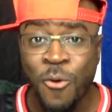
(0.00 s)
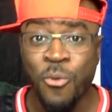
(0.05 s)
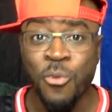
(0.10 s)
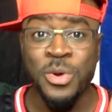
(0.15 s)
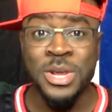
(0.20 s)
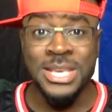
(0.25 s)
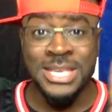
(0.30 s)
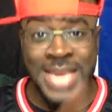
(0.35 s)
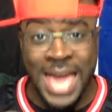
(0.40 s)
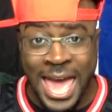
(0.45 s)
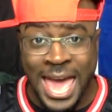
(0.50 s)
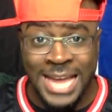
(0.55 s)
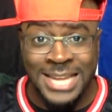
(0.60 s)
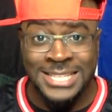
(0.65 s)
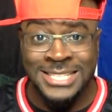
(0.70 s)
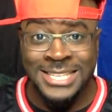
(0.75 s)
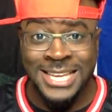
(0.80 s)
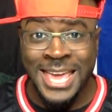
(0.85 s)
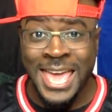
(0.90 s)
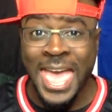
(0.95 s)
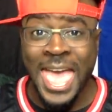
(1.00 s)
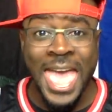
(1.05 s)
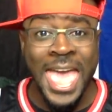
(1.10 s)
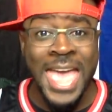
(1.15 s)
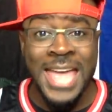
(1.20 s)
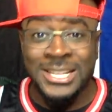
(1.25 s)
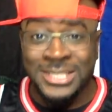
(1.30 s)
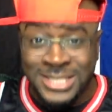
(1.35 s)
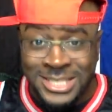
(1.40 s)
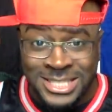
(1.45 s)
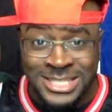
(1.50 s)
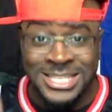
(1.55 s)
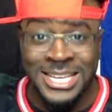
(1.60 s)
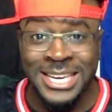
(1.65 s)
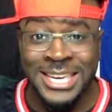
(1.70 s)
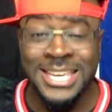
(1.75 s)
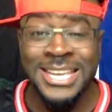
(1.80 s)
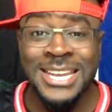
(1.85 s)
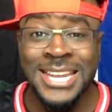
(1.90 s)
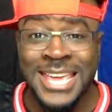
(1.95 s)
react, and
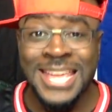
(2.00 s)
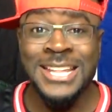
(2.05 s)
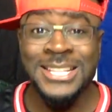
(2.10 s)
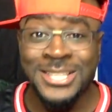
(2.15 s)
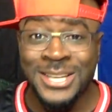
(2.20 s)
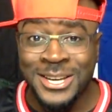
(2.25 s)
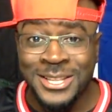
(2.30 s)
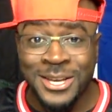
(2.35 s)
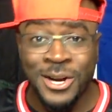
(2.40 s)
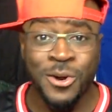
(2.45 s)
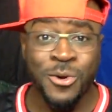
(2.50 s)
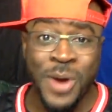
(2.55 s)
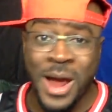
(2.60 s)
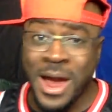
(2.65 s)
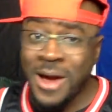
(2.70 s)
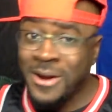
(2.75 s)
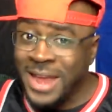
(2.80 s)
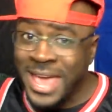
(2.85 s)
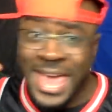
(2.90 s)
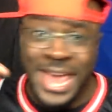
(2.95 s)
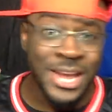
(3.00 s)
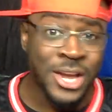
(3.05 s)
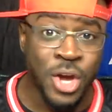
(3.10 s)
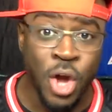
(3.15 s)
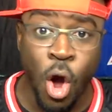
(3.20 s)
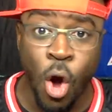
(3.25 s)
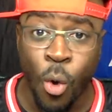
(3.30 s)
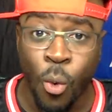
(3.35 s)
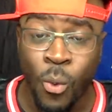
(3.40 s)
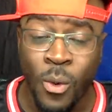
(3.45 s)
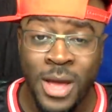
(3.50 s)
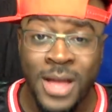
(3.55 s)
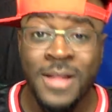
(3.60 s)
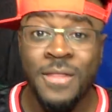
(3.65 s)
stick it into the ground and go.